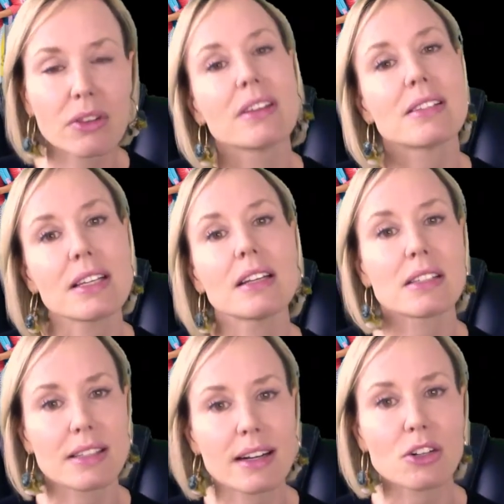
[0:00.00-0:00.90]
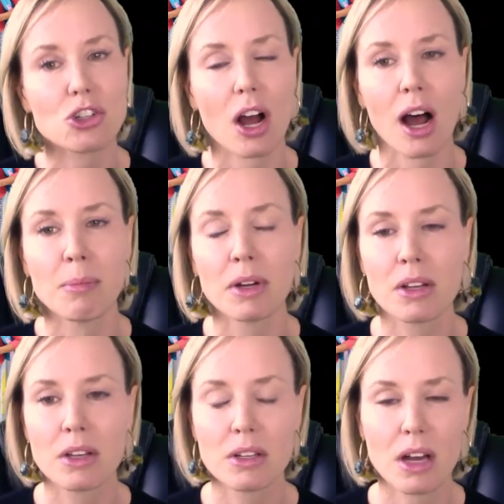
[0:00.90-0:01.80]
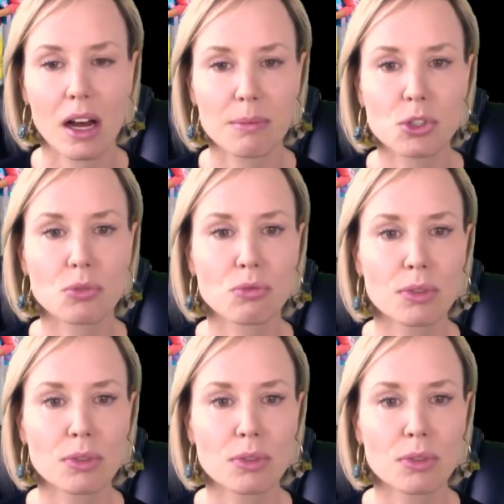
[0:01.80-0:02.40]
They see it as their job to